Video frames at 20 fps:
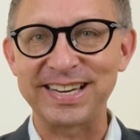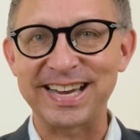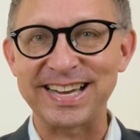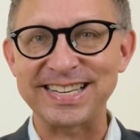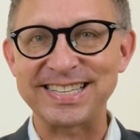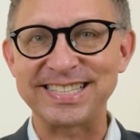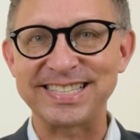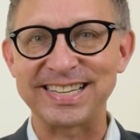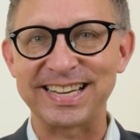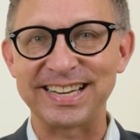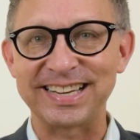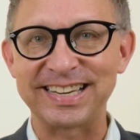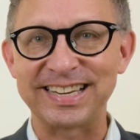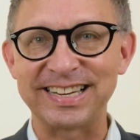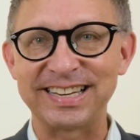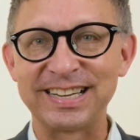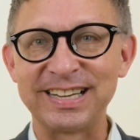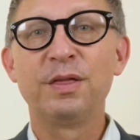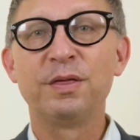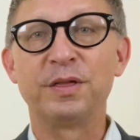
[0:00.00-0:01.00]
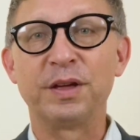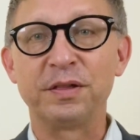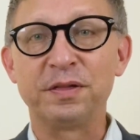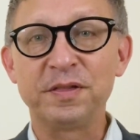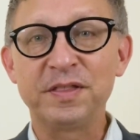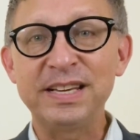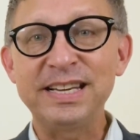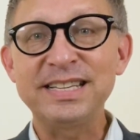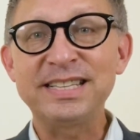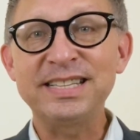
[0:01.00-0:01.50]
essay. The
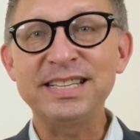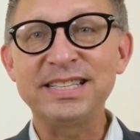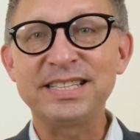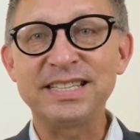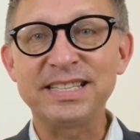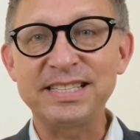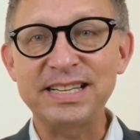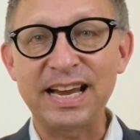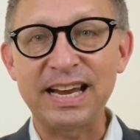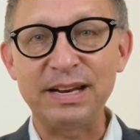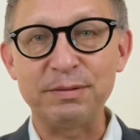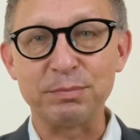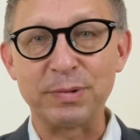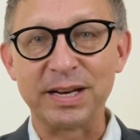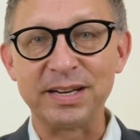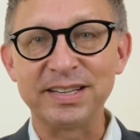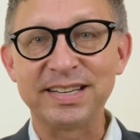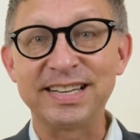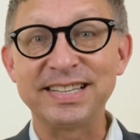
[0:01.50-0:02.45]
thesis statement